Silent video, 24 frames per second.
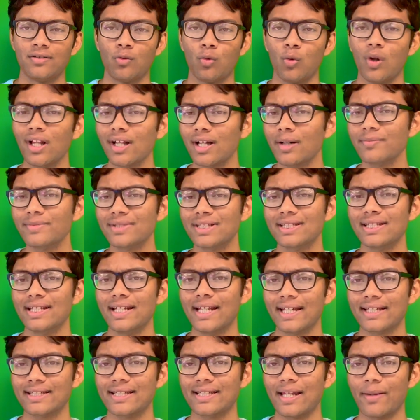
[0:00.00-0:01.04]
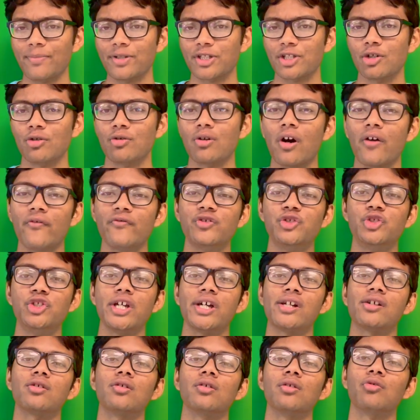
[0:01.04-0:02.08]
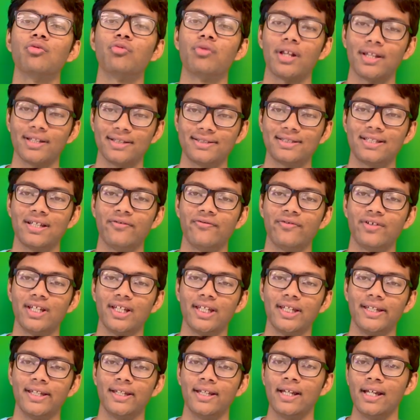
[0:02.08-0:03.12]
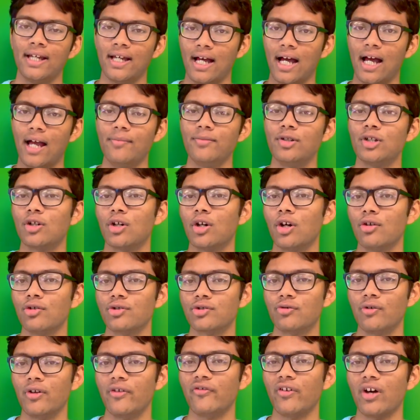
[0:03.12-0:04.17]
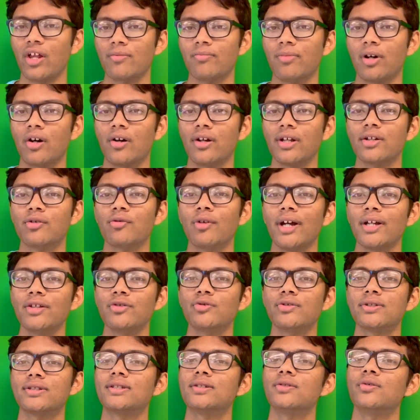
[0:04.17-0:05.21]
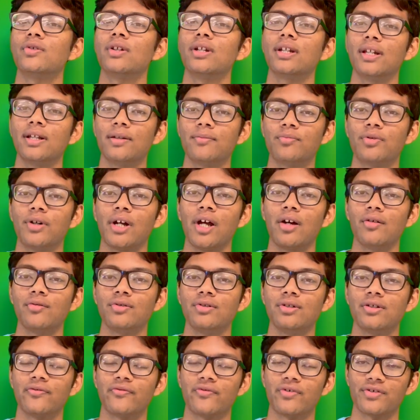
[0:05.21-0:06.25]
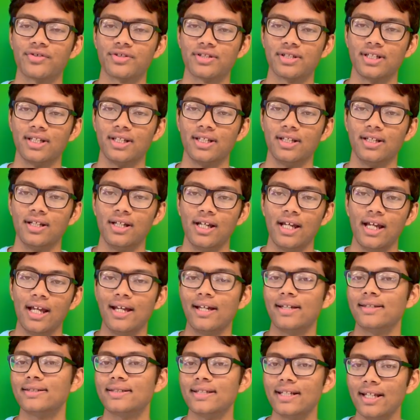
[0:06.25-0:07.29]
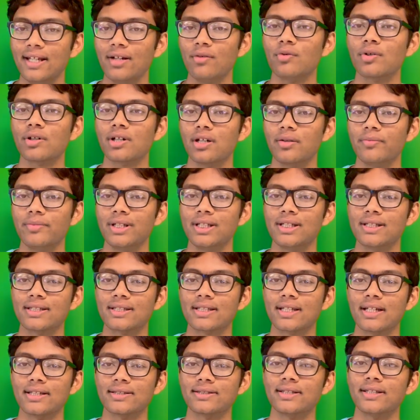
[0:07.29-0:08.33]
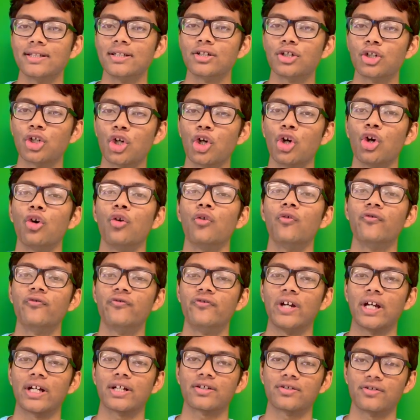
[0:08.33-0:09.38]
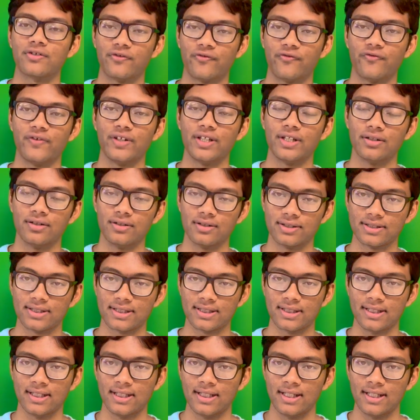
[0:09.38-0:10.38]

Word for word: Welcome to the next episode of General Relativity. I'm your host, Rifat Bari, graduate student at Brown University. And today we're going to be discussing covector fields.